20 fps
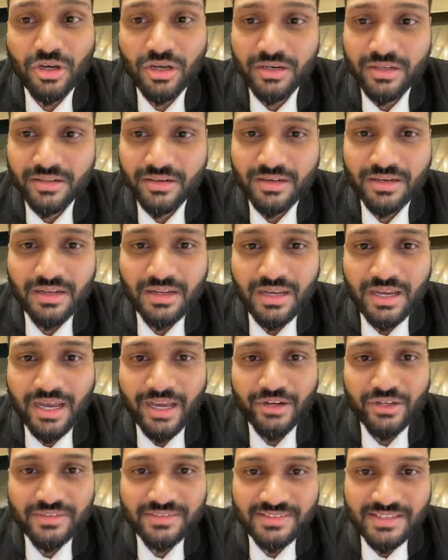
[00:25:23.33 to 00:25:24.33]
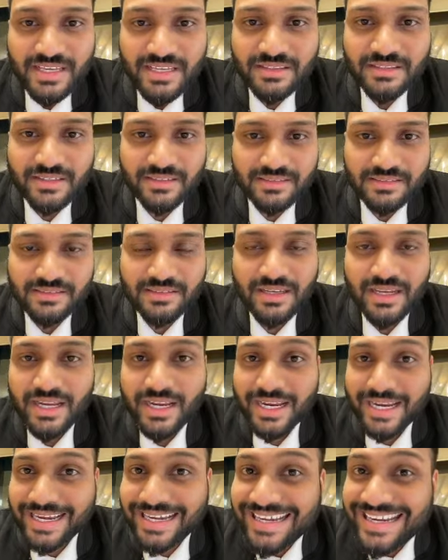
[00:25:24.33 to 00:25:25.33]
Are you seeing this?
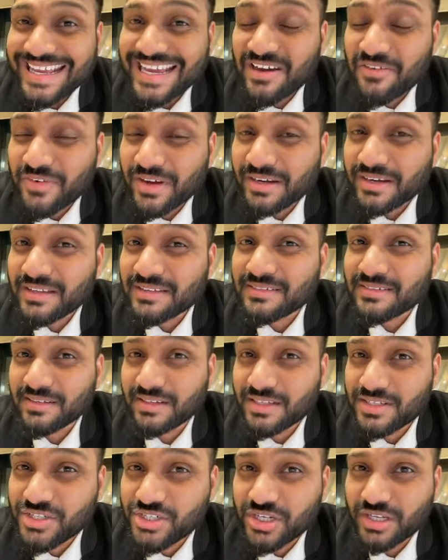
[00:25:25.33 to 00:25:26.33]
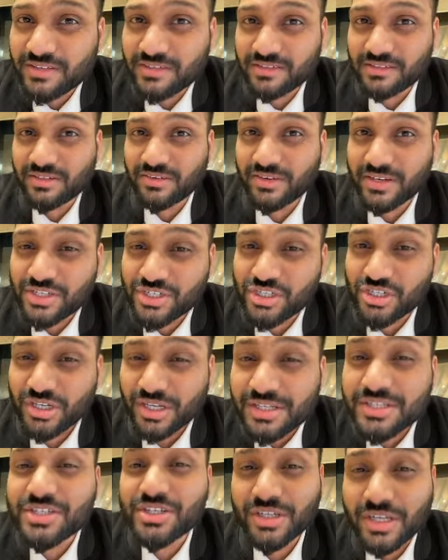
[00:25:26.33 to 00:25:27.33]
India one is richest, rich
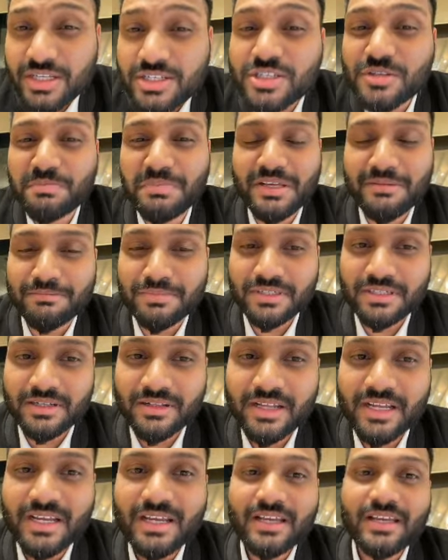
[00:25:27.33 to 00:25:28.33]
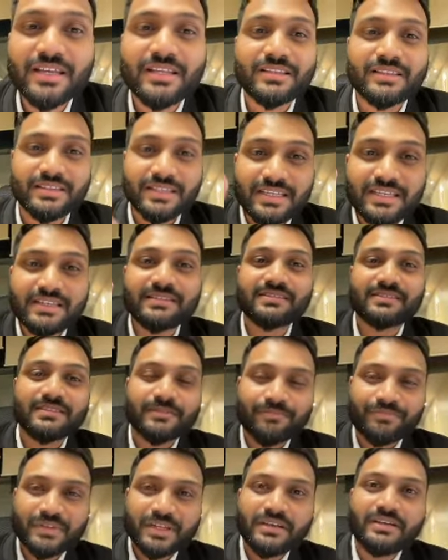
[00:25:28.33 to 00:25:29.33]
people. These
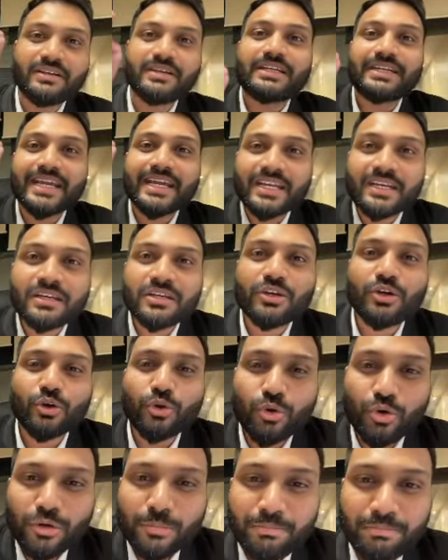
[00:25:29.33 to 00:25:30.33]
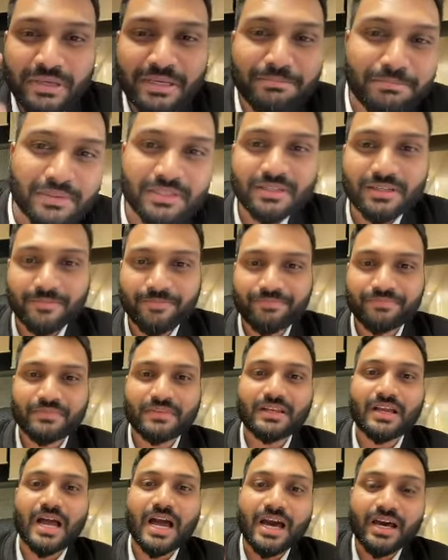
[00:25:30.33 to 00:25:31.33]
10 crore people
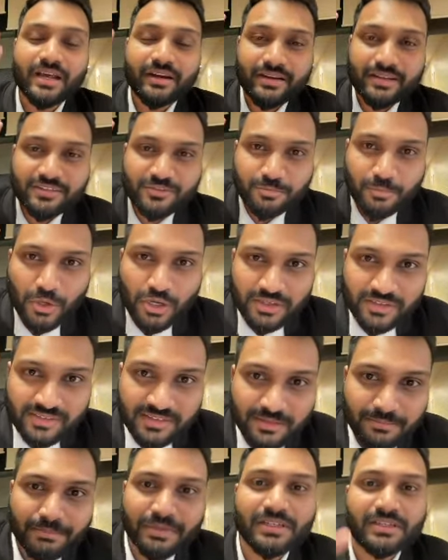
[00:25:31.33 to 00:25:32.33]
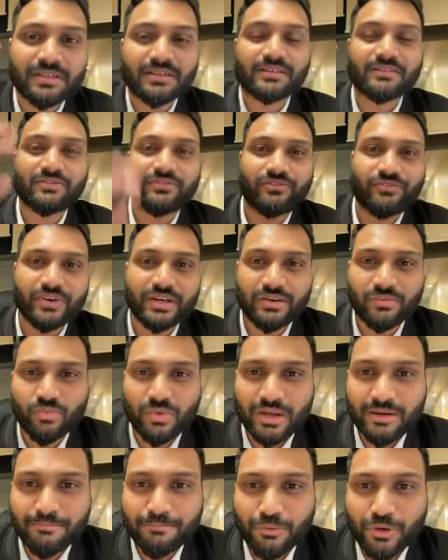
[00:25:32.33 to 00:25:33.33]
are responsible for
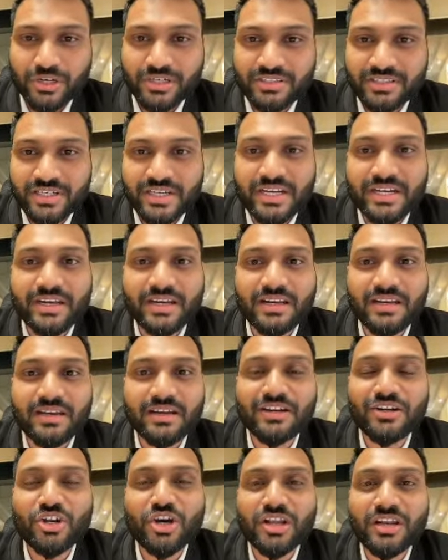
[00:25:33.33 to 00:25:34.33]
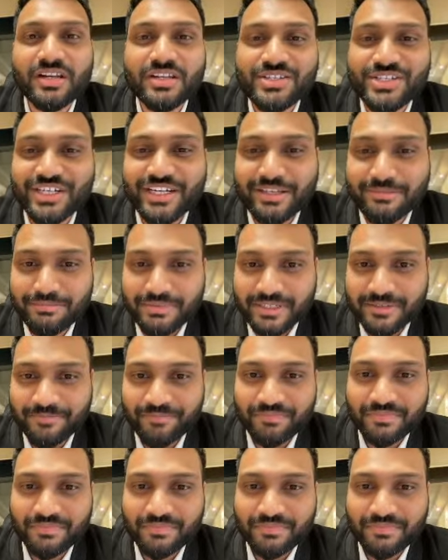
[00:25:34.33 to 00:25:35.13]
$1.3 trillion GDP.